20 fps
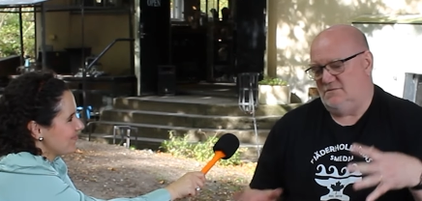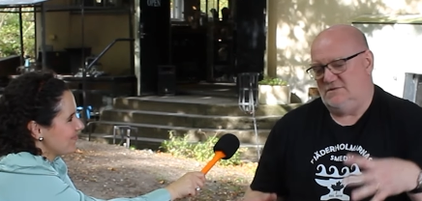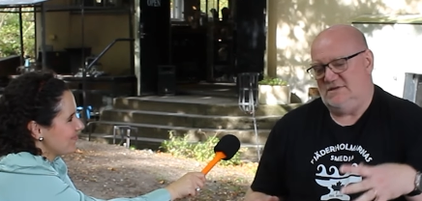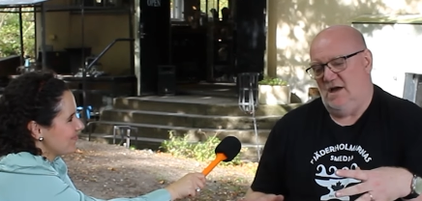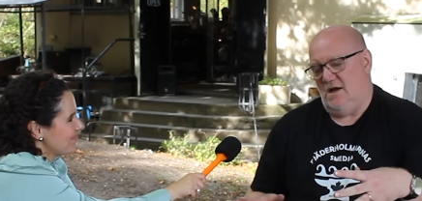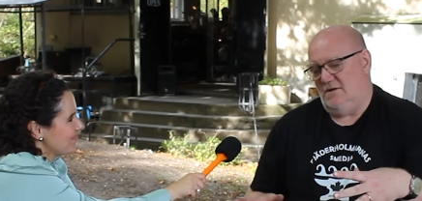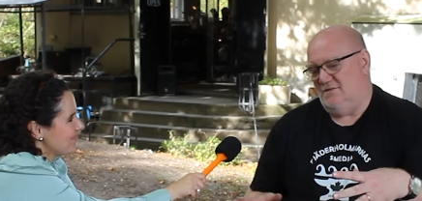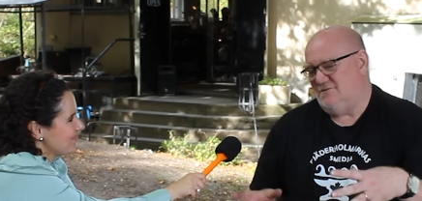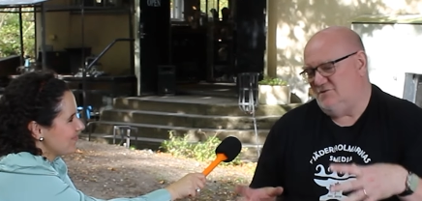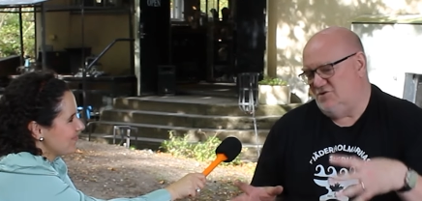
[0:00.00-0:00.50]

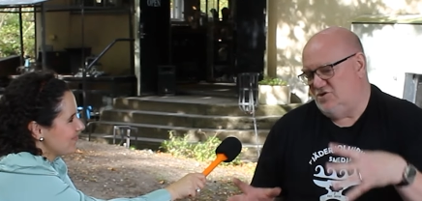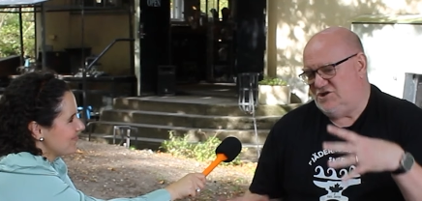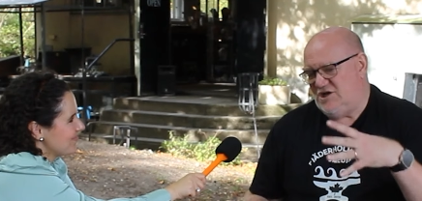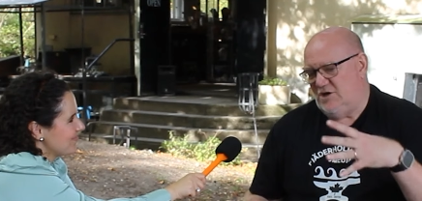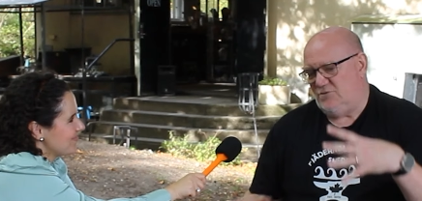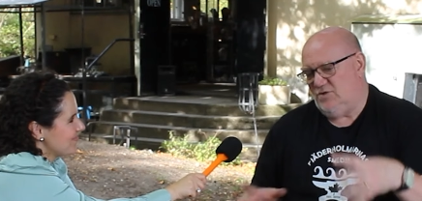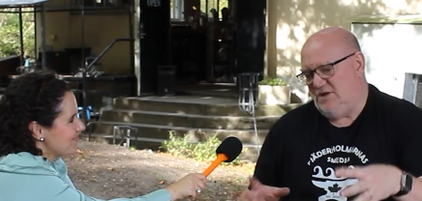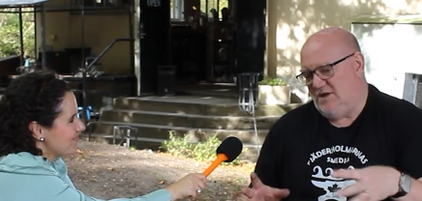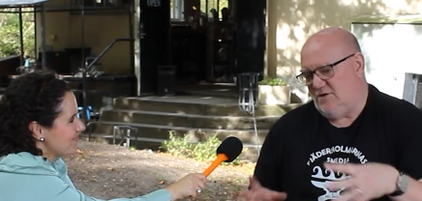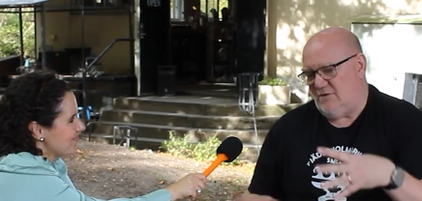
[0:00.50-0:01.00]
Speaker 1: to
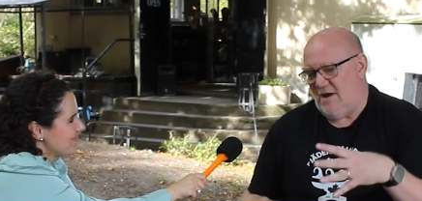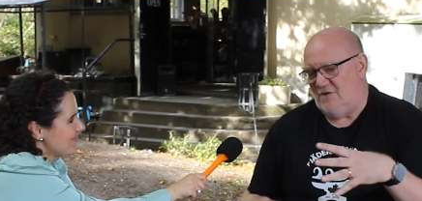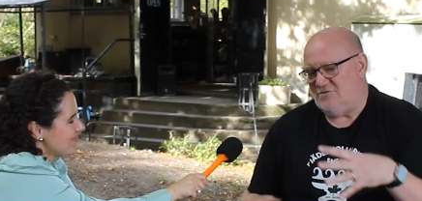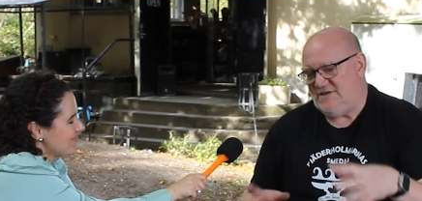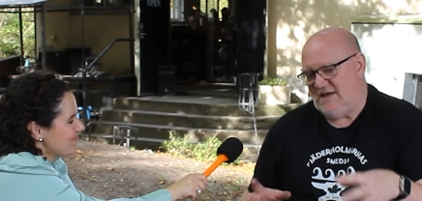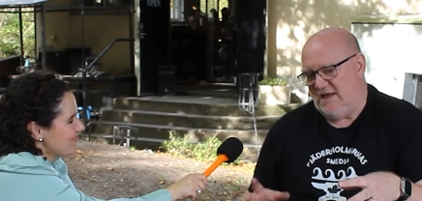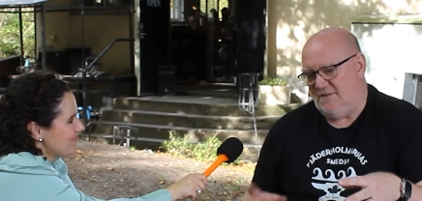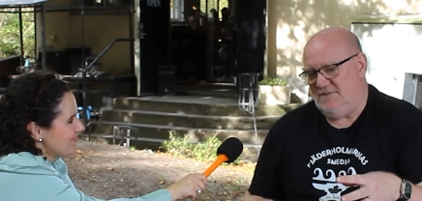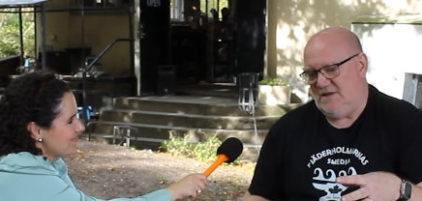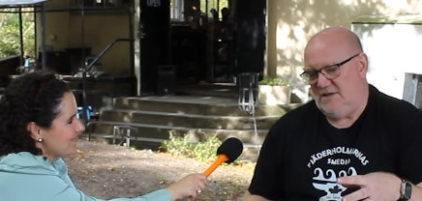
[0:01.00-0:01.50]
generally
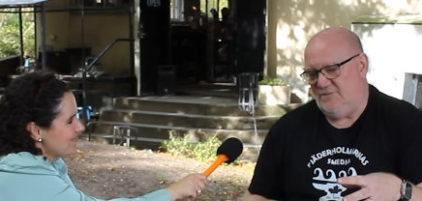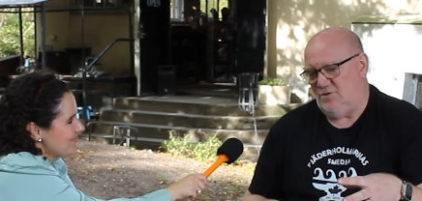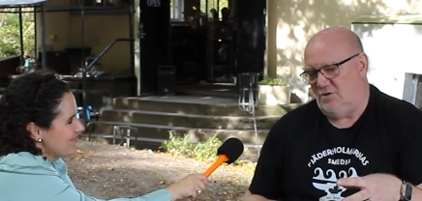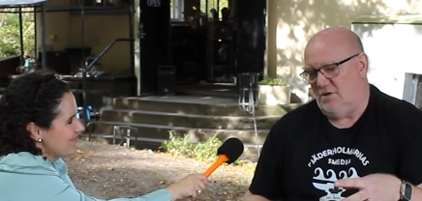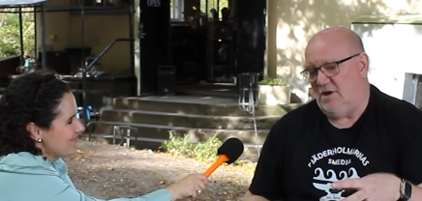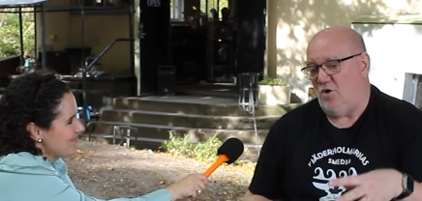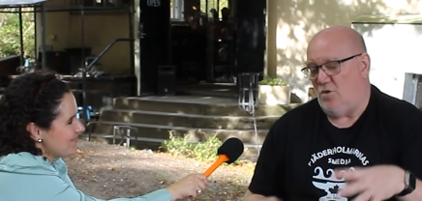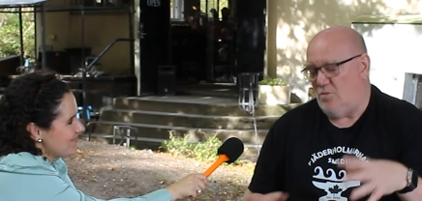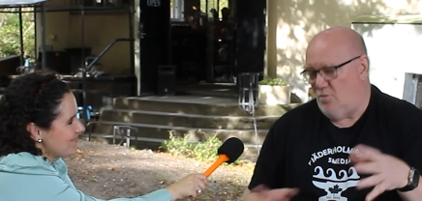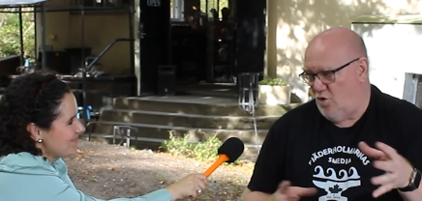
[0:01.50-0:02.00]
around ten
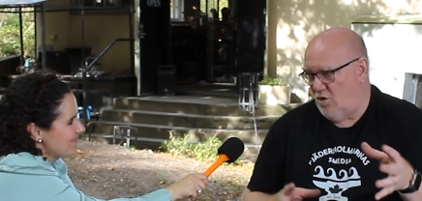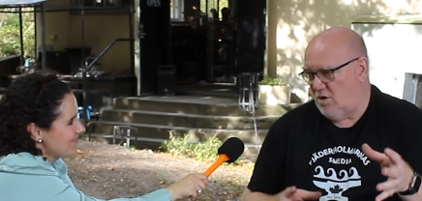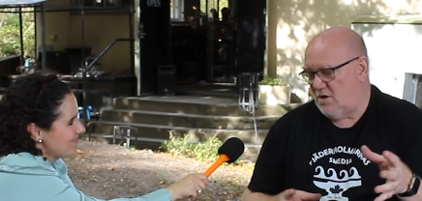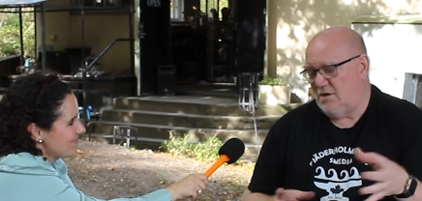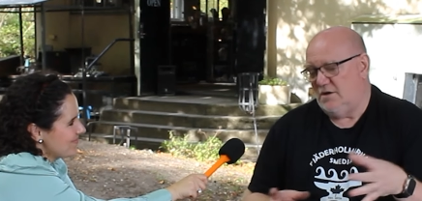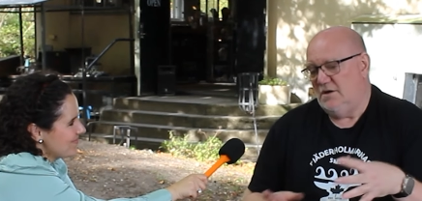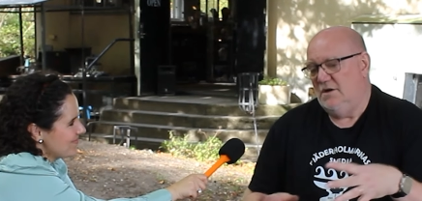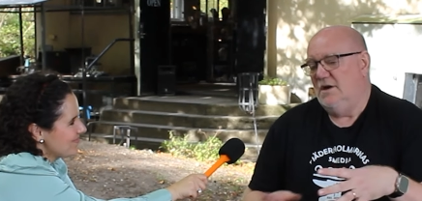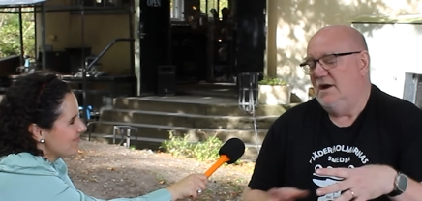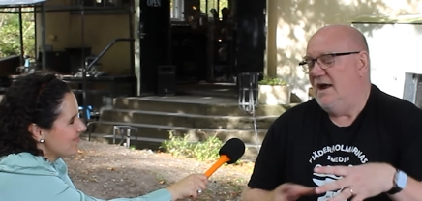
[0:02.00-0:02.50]
people or more,